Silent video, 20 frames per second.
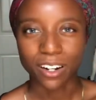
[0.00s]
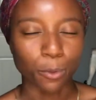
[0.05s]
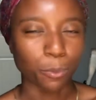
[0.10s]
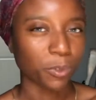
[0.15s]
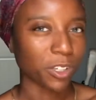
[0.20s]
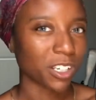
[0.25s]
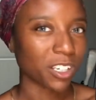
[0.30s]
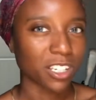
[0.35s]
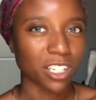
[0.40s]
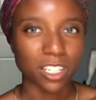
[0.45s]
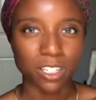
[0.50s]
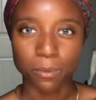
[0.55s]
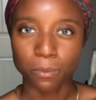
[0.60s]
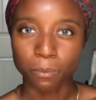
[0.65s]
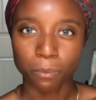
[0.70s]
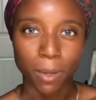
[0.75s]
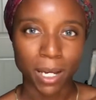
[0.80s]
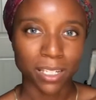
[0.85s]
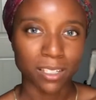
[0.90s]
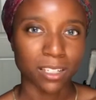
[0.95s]
gonna keep
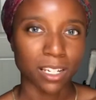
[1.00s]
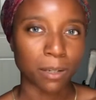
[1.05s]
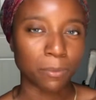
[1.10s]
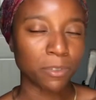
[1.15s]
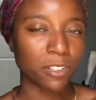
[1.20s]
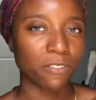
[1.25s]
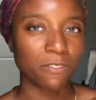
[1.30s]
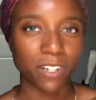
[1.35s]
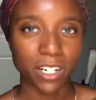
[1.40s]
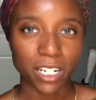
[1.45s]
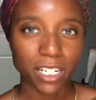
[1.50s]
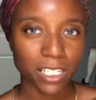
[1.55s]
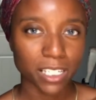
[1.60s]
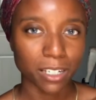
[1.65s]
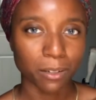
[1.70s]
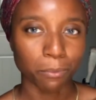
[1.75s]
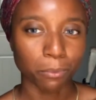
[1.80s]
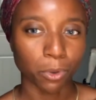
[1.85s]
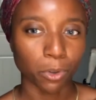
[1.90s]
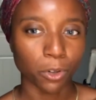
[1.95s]
my steps very
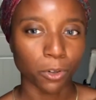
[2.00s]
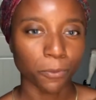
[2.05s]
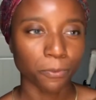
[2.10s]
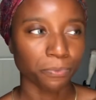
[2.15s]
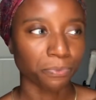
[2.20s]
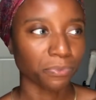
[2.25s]
simple.